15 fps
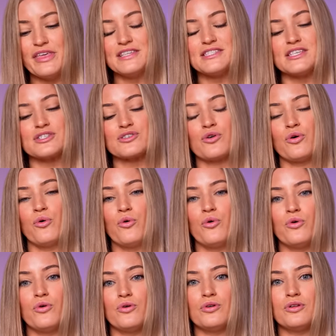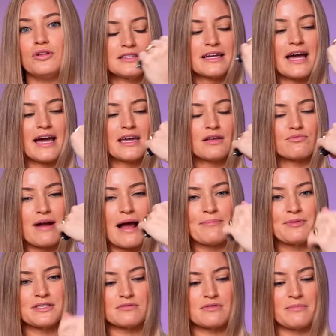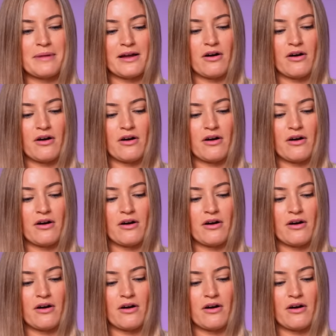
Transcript: This is cool. Like I could wrap this around my